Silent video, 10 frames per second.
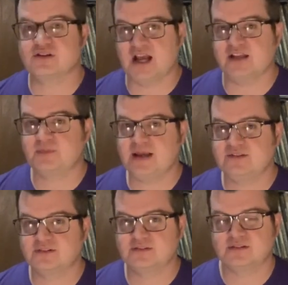jazz
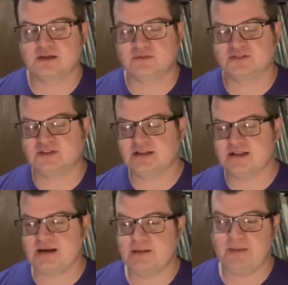bass that was,
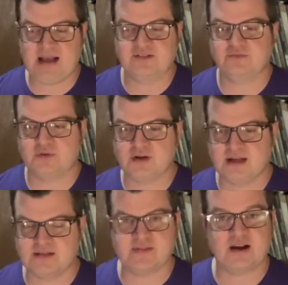they made a passive one,
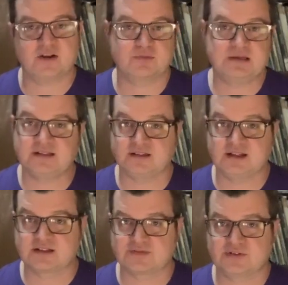and then they also made a
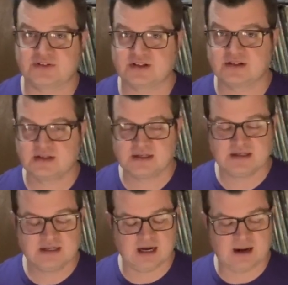deluxe version.
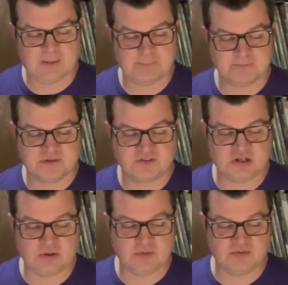
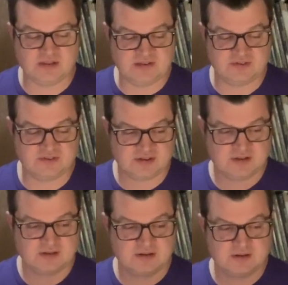So this
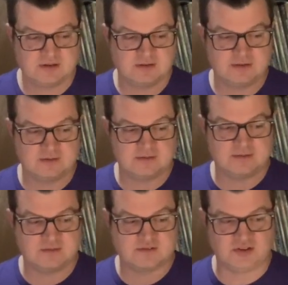
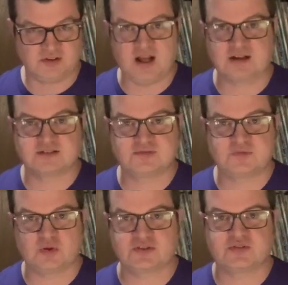deluxe
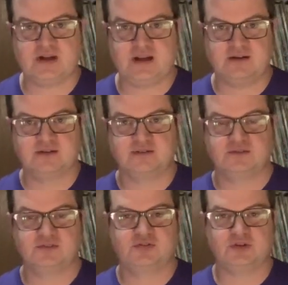4-string
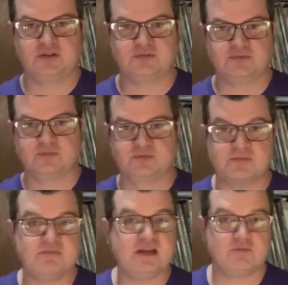sort of, to
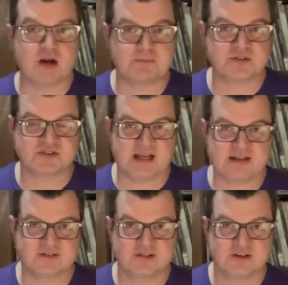me,
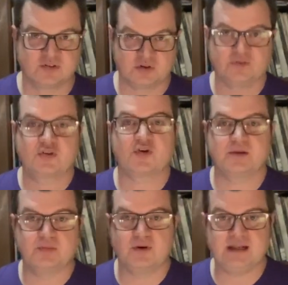represents sort of a
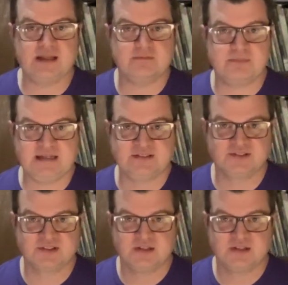turning point in bass